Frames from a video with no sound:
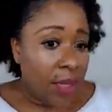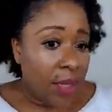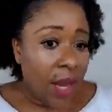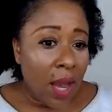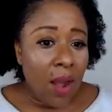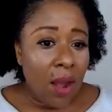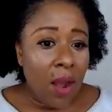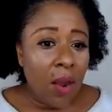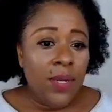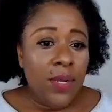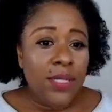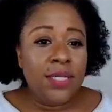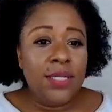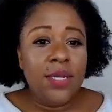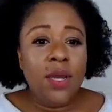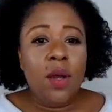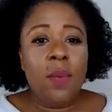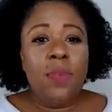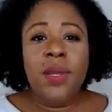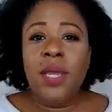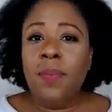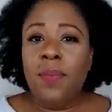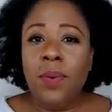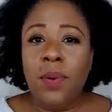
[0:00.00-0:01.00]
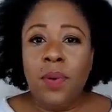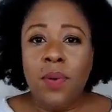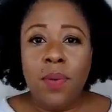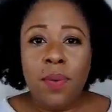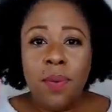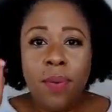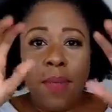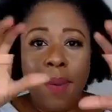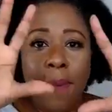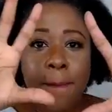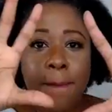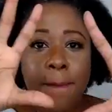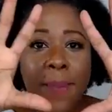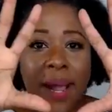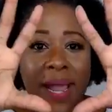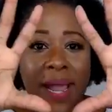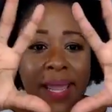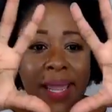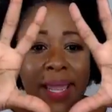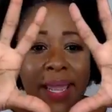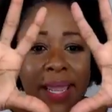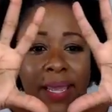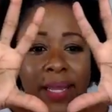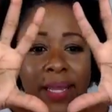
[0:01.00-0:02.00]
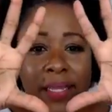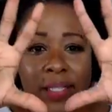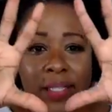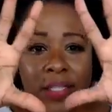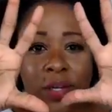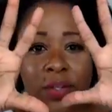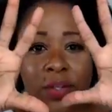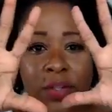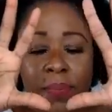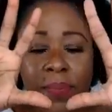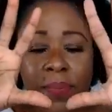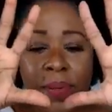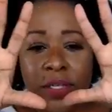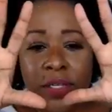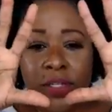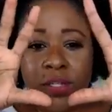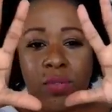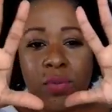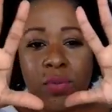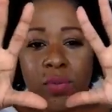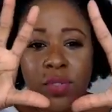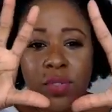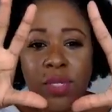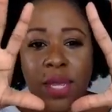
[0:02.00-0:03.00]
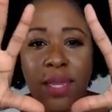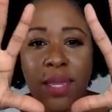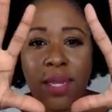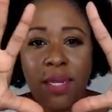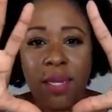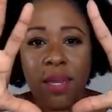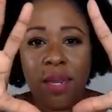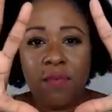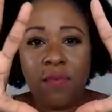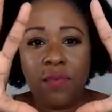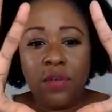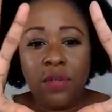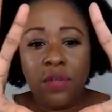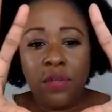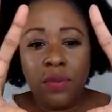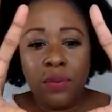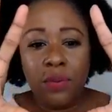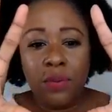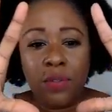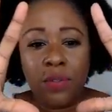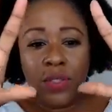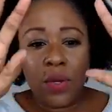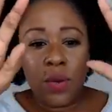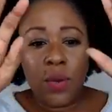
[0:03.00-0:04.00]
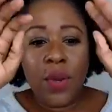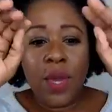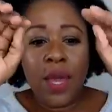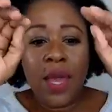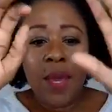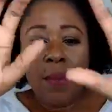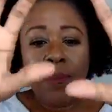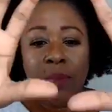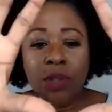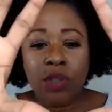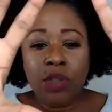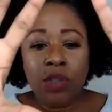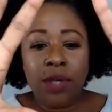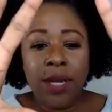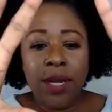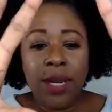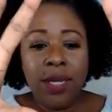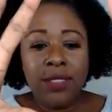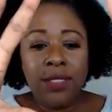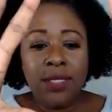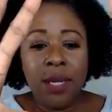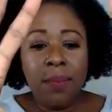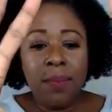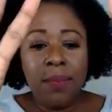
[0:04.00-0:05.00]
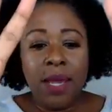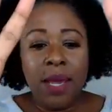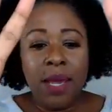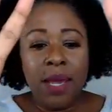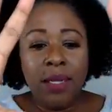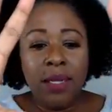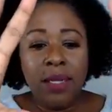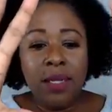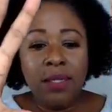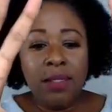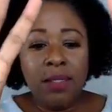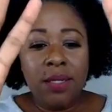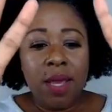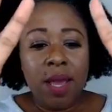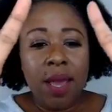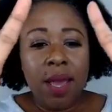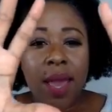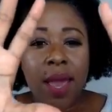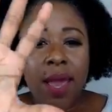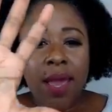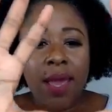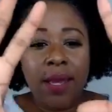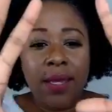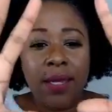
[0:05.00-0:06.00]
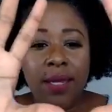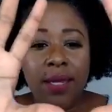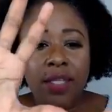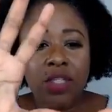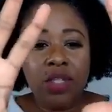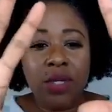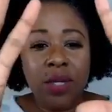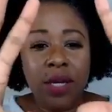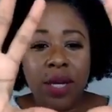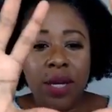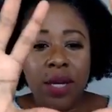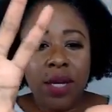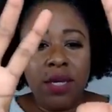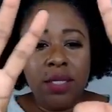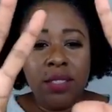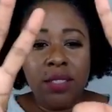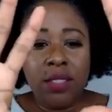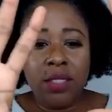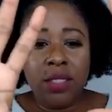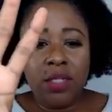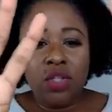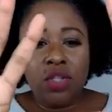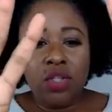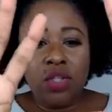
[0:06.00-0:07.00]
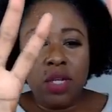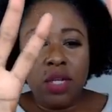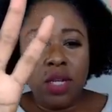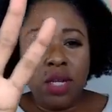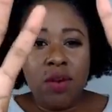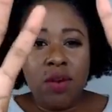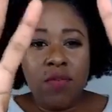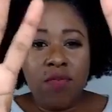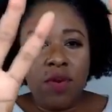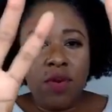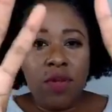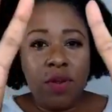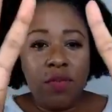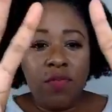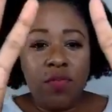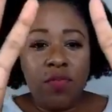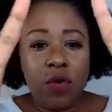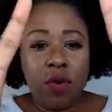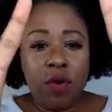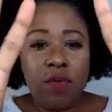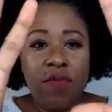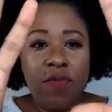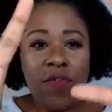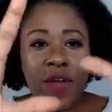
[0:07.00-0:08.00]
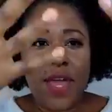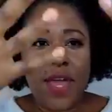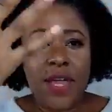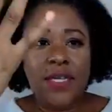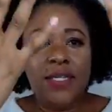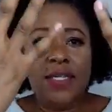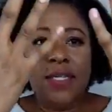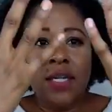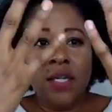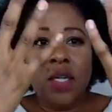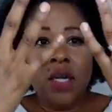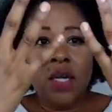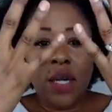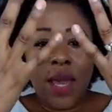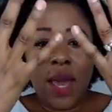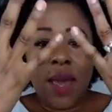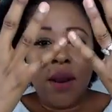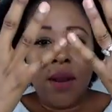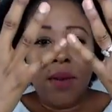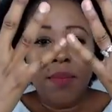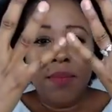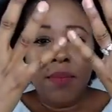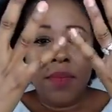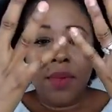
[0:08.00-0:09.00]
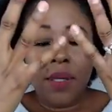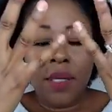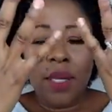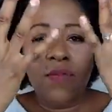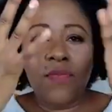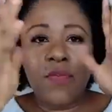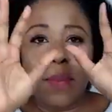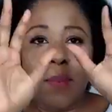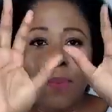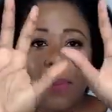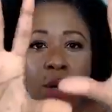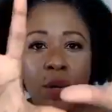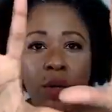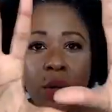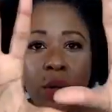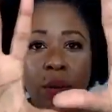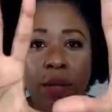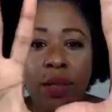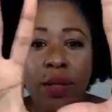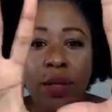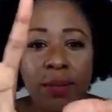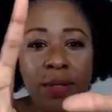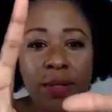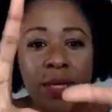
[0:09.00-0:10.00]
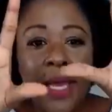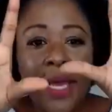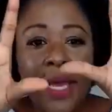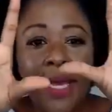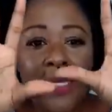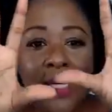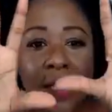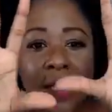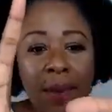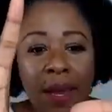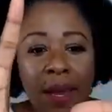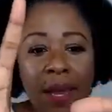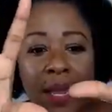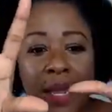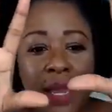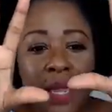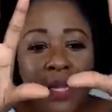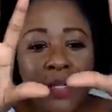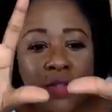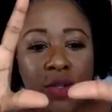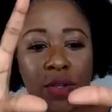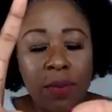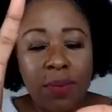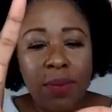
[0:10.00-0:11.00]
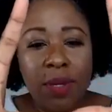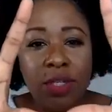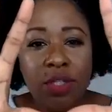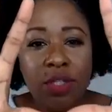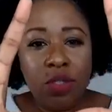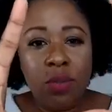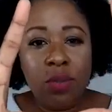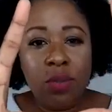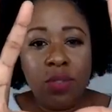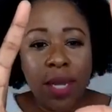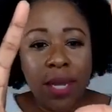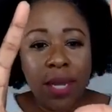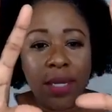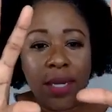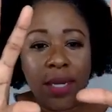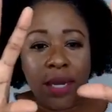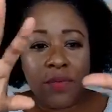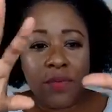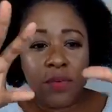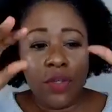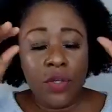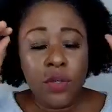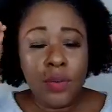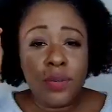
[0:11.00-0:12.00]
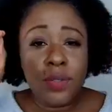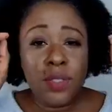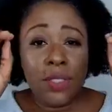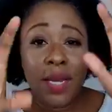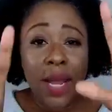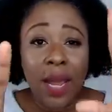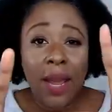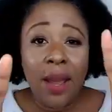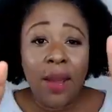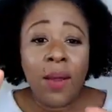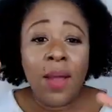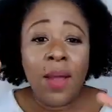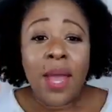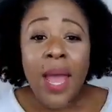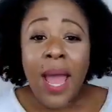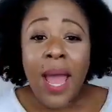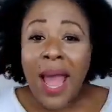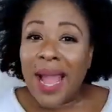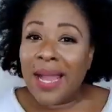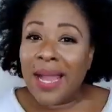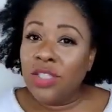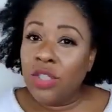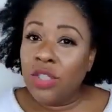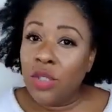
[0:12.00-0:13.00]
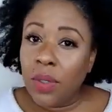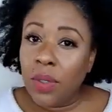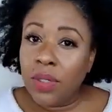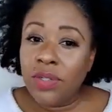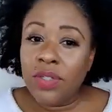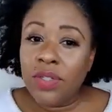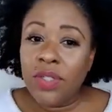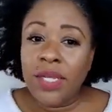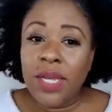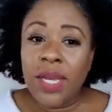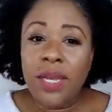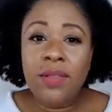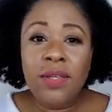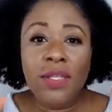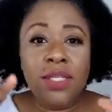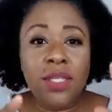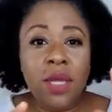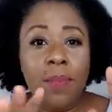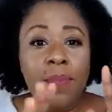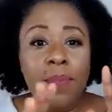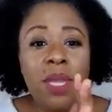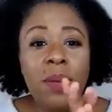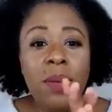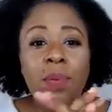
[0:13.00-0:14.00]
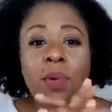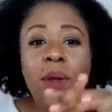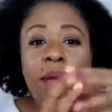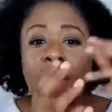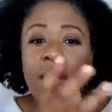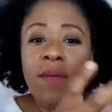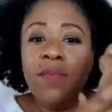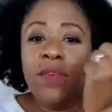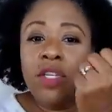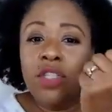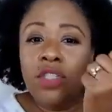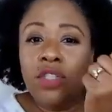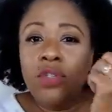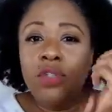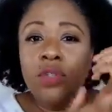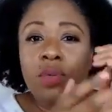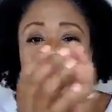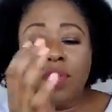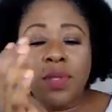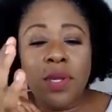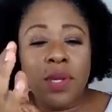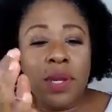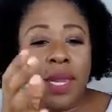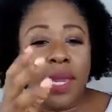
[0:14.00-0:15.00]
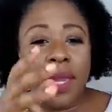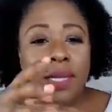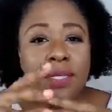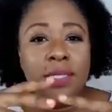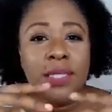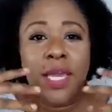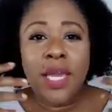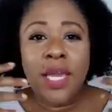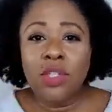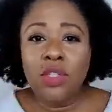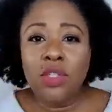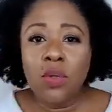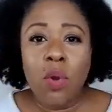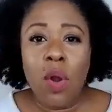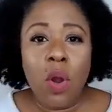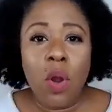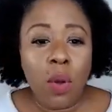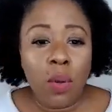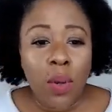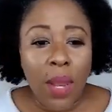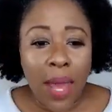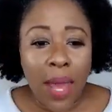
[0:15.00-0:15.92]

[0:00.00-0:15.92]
I always tell people my hands are the best tools I could ever use. So put your hands up, ladies, and get your hands in front of your face and look at them, get familiar with them. Say, my hands are the best tools I could ever use. Now, I do understand that some people have issues with their hands, can't do a whole